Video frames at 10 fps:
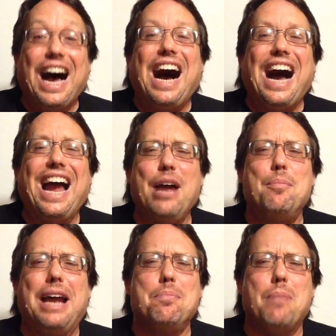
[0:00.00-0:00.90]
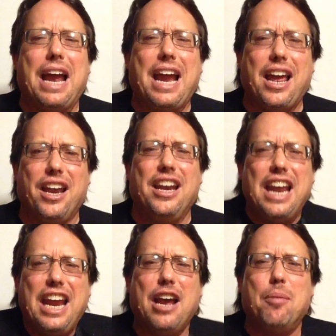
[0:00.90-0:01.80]
I am a man.
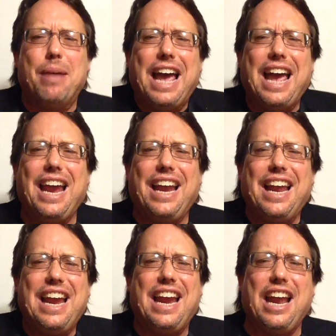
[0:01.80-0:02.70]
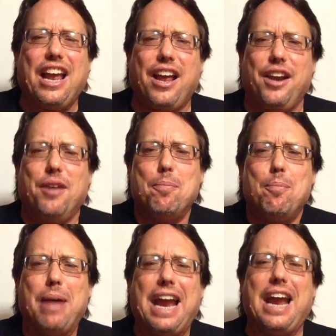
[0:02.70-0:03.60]
M-A-N.
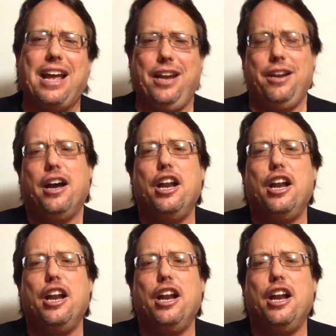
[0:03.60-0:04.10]
Man.